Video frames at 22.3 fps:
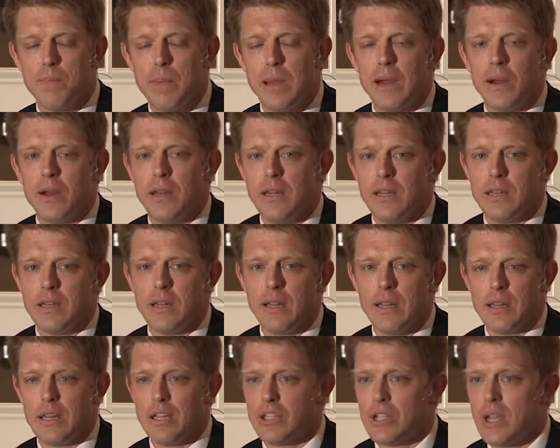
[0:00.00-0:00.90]
parent
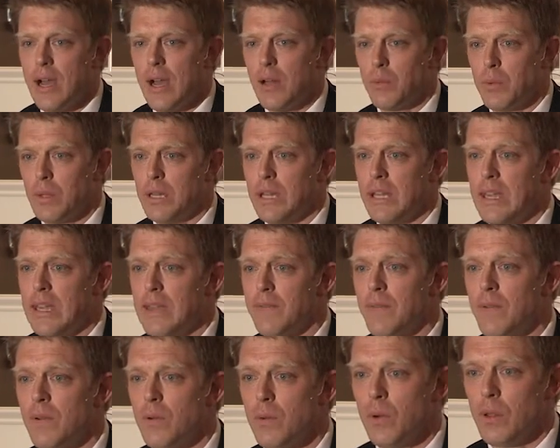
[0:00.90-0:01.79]
and, and the child would
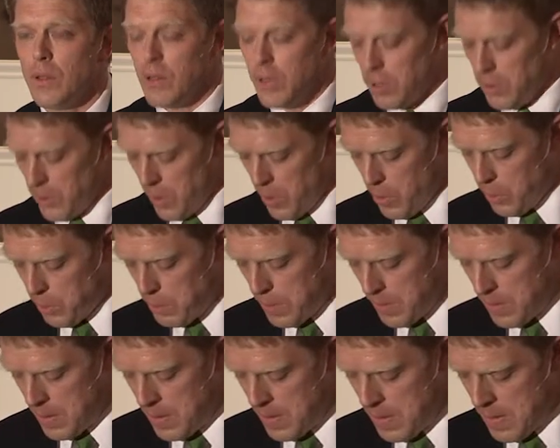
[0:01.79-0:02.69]
leave with little
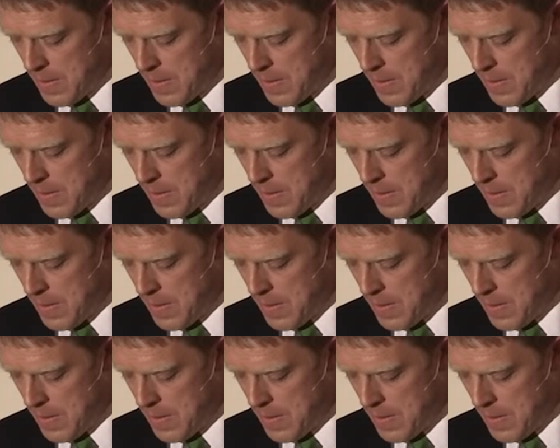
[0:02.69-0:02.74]
hope.